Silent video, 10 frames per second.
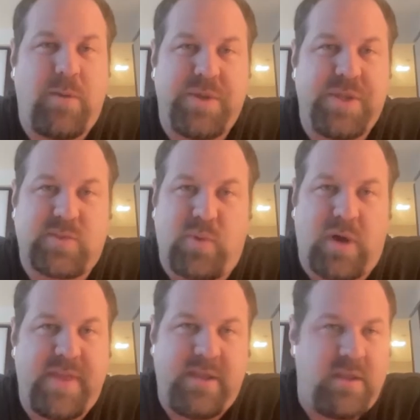win this
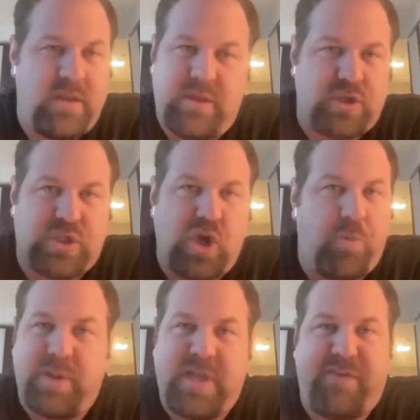one, then there's
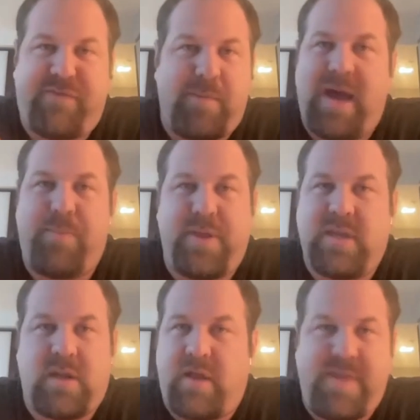no belief, in my
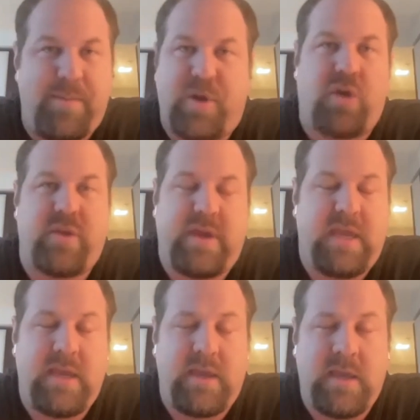opinion, on them at all
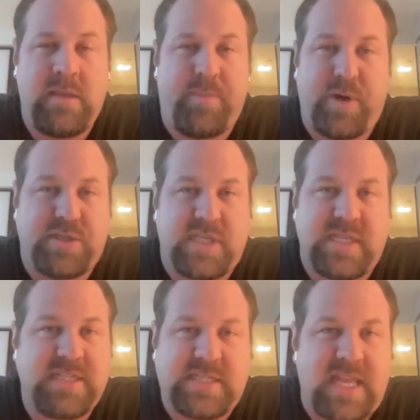in the postseason.
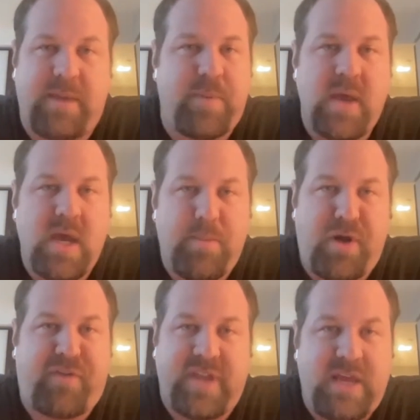This is set up
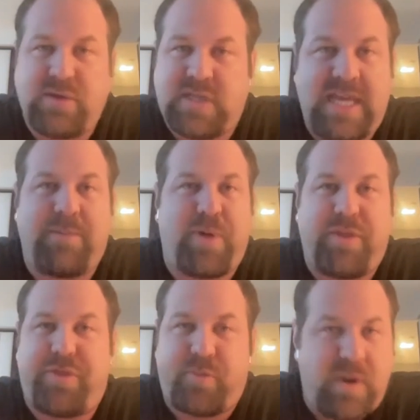perfect. Eagles, again, have
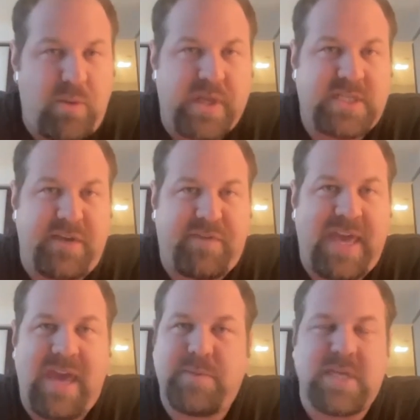played 3 really tough
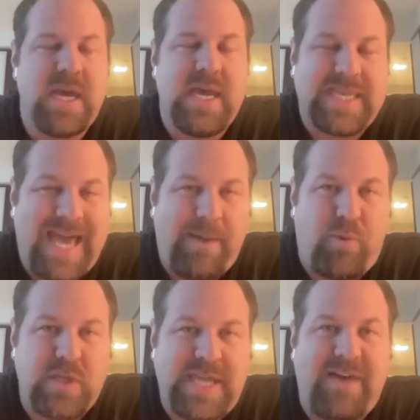games.
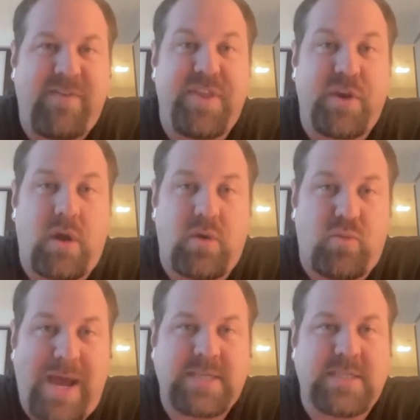Cowboys haven't. They're on
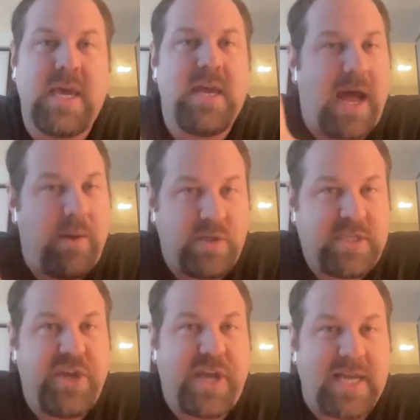rest. I will
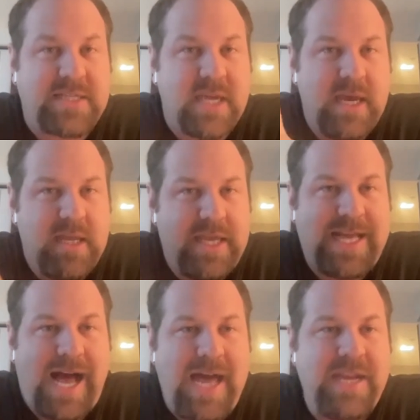tell you guys, they
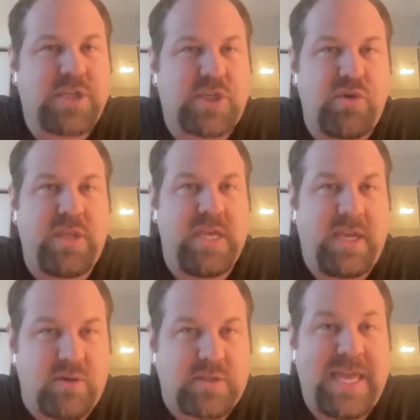kind of screwed the
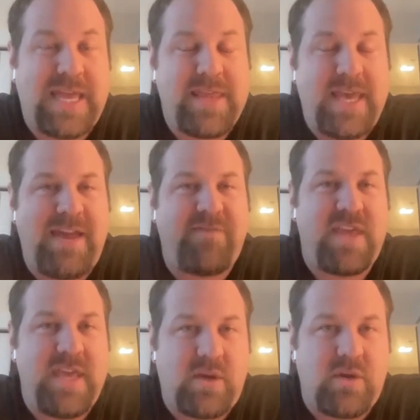Eagles. They gave
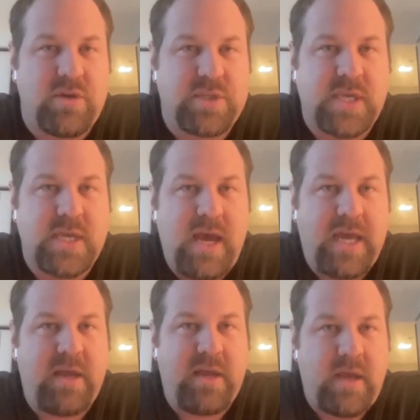the Eagles
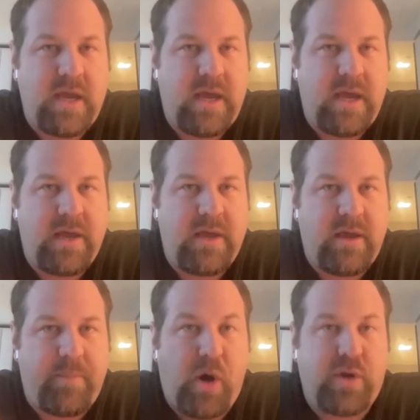an
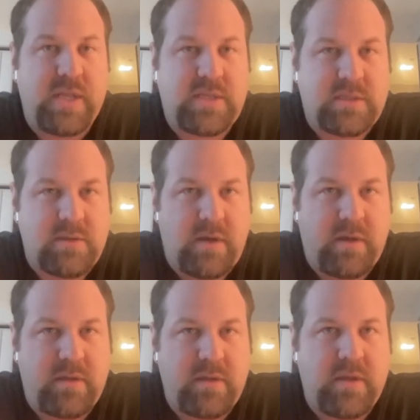opponent. What else is new?